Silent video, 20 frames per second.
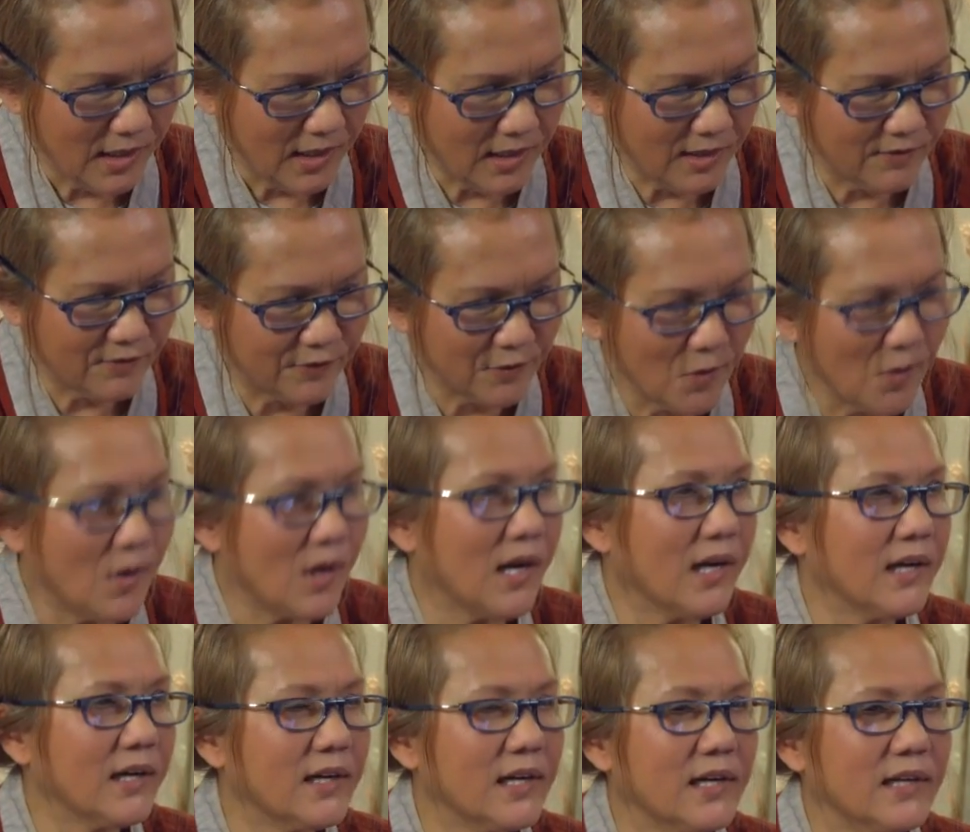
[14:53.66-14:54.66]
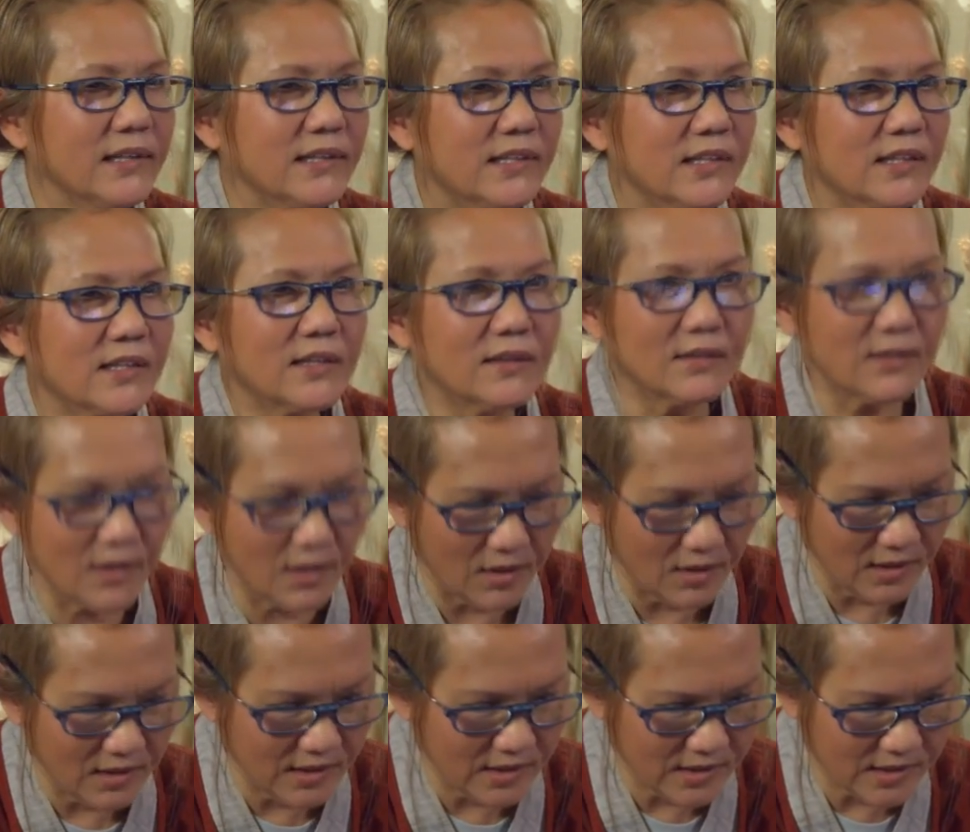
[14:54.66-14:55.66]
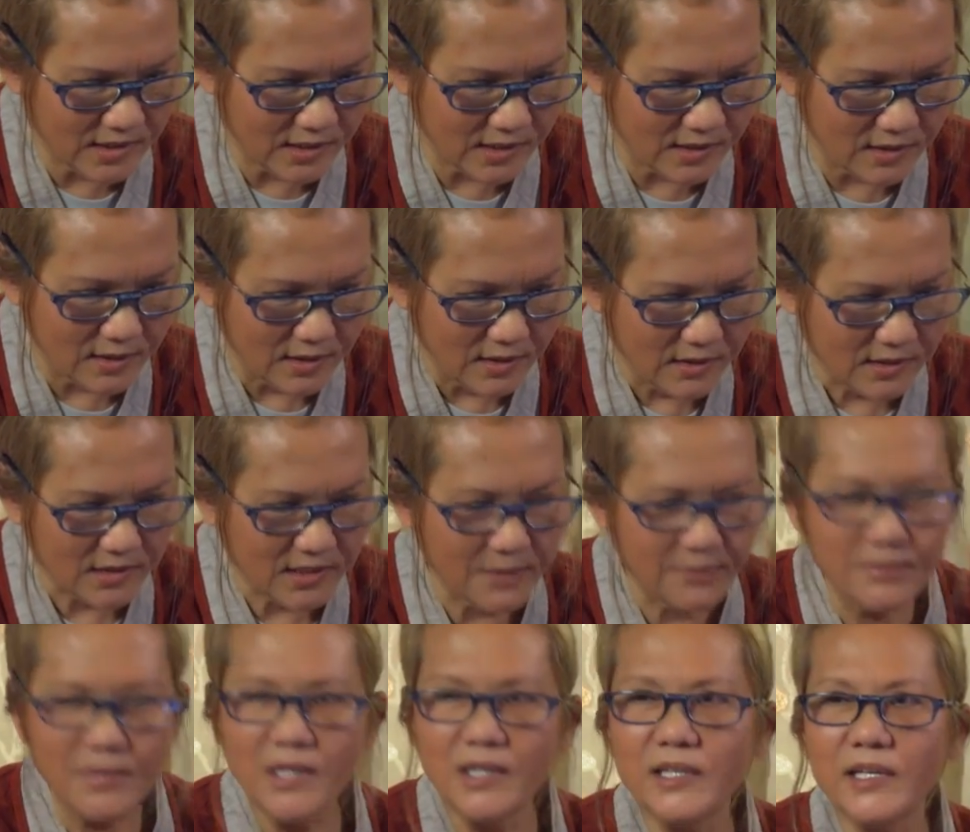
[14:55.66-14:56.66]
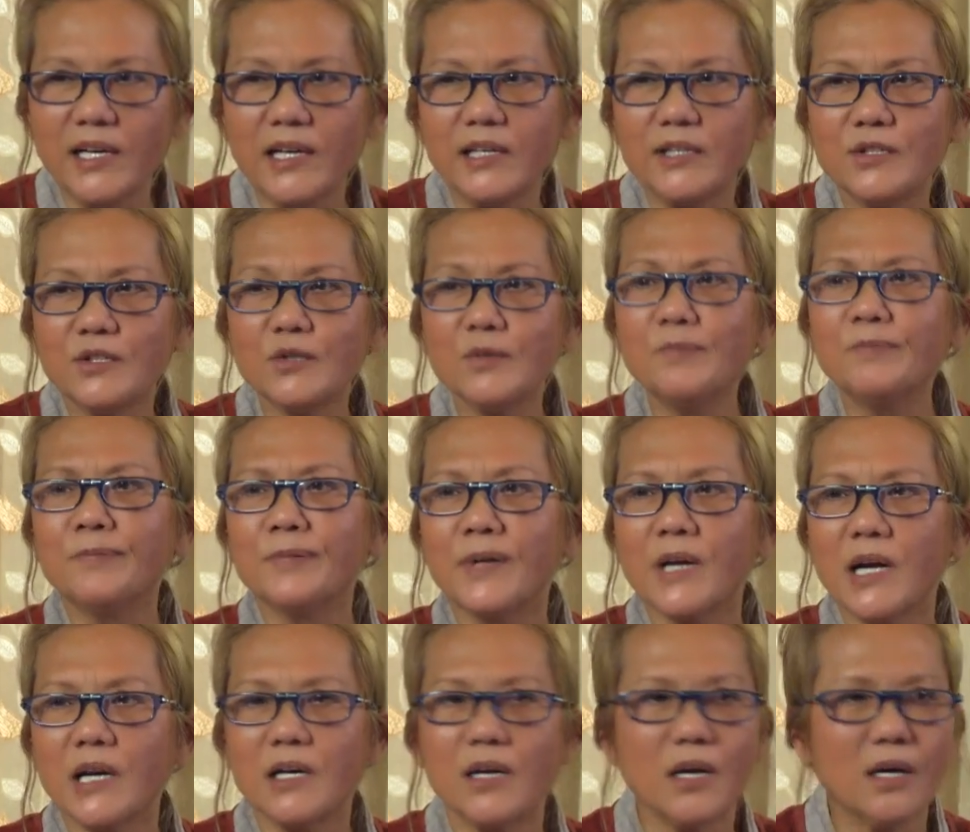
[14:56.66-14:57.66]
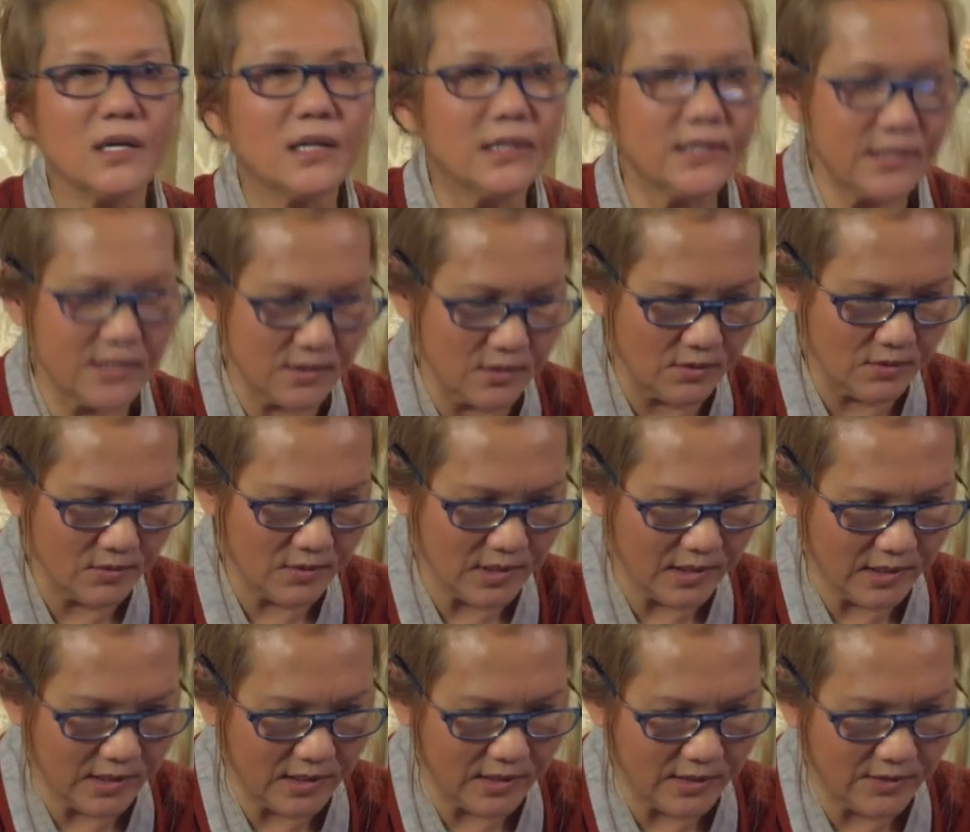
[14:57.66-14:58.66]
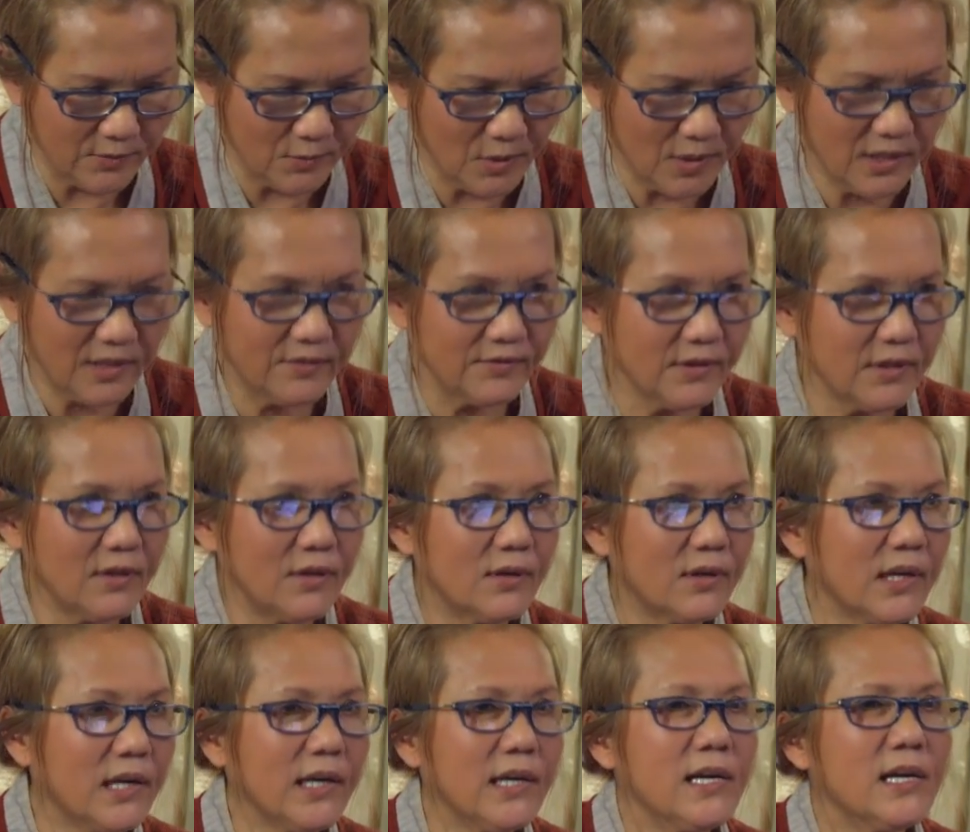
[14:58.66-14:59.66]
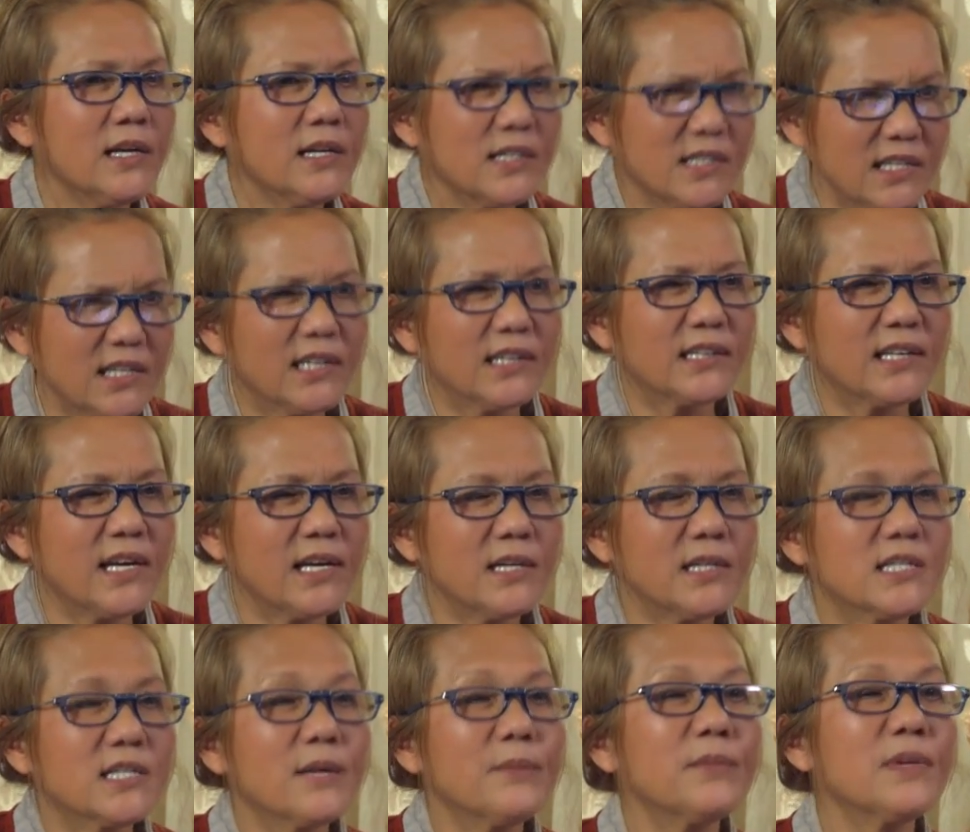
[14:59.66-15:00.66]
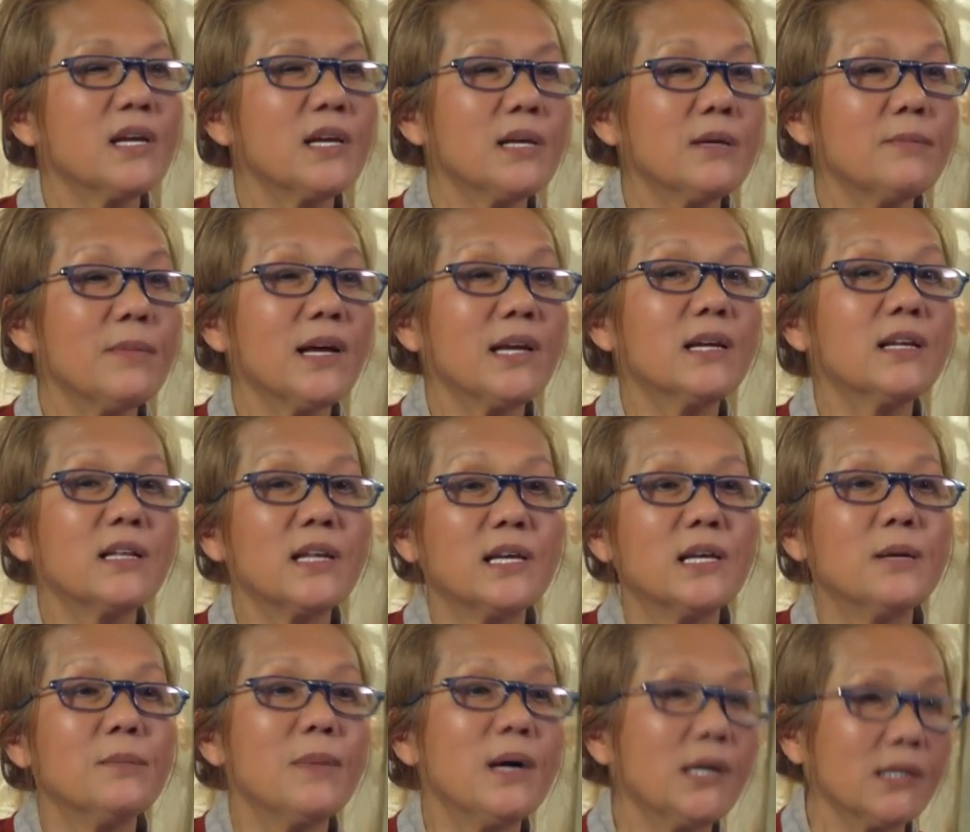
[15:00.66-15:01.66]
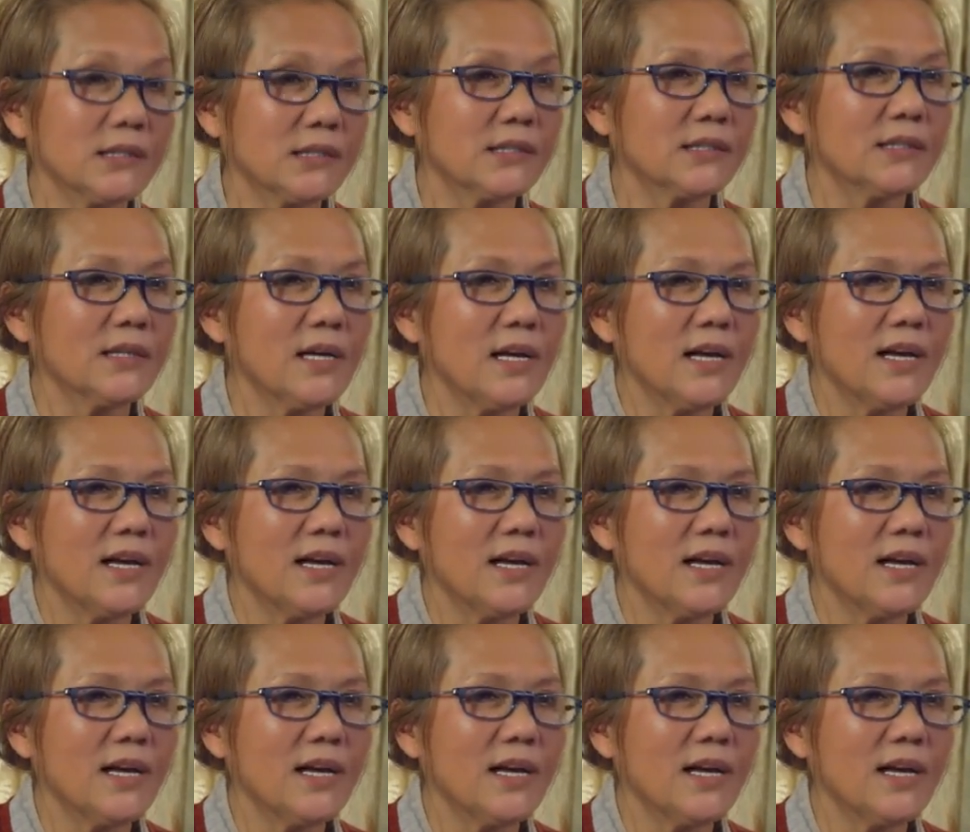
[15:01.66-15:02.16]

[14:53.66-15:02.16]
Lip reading: and 4 analytical knowledge and some mundane supra knowledge. Okay, whatever. Okay, she attained something better than the monks.